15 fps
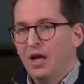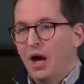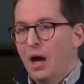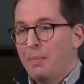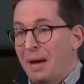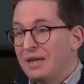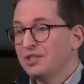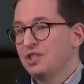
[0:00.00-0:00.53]
A
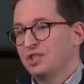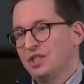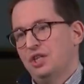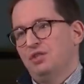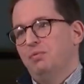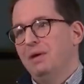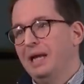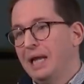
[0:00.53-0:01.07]
passage
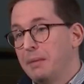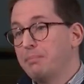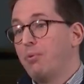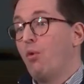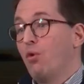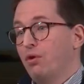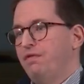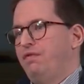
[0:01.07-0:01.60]
that's really
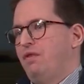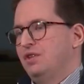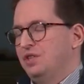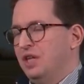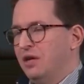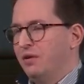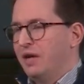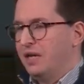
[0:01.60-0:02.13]
important for us
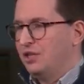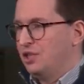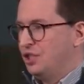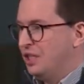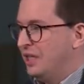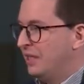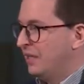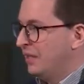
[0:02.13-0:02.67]
here at
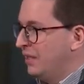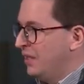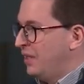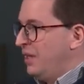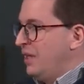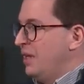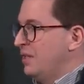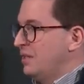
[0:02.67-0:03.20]
HT
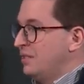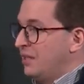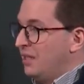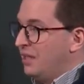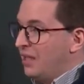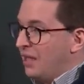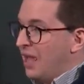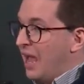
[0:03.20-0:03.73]
is
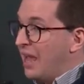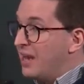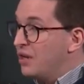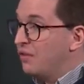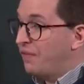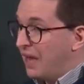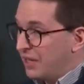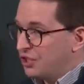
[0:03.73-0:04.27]
the end
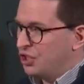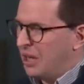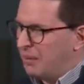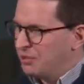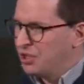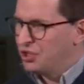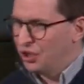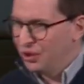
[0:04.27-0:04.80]
of Acts
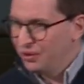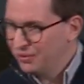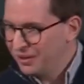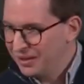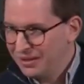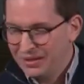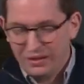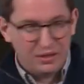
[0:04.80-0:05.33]
chapter 2.
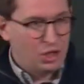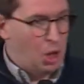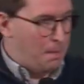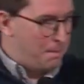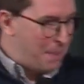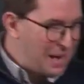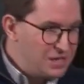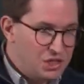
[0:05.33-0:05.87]
You know,
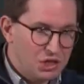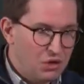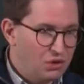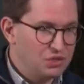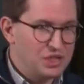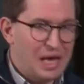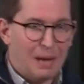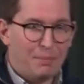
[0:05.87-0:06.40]

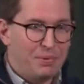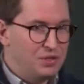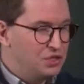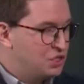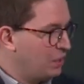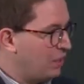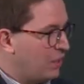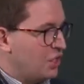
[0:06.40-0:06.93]
Pentecost happens,
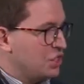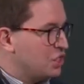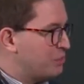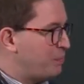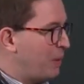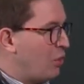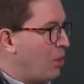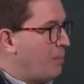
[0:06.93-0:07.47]
the
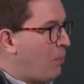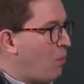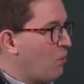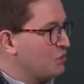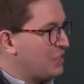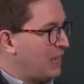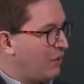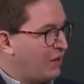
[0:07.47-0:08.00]
Spirit
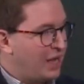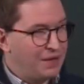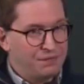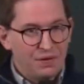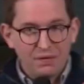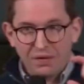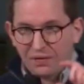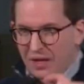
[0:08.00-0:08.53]
pours out, and
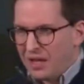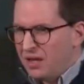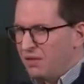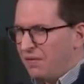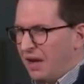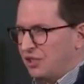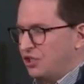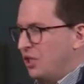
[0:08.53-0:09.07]
then at the end
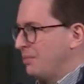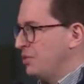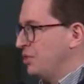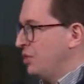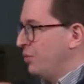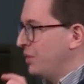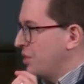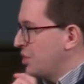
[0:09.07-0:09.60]
of Acts chapter
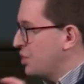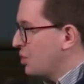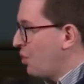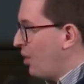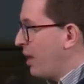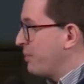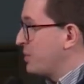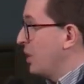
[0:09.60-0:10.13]
2, it
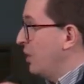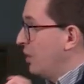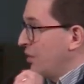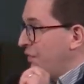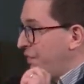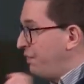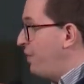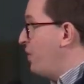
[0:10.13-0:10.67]
describes
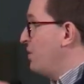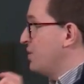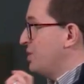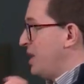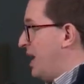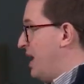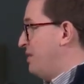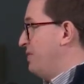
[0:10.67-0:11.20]
the
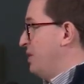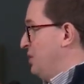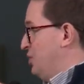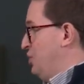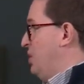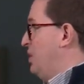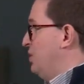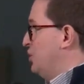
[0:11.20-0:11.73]
first ever
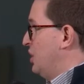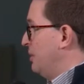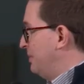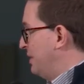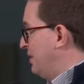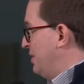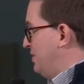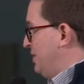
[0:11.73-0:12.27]
church
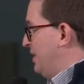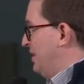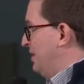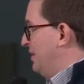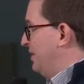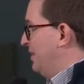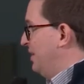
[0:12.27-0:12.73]
community.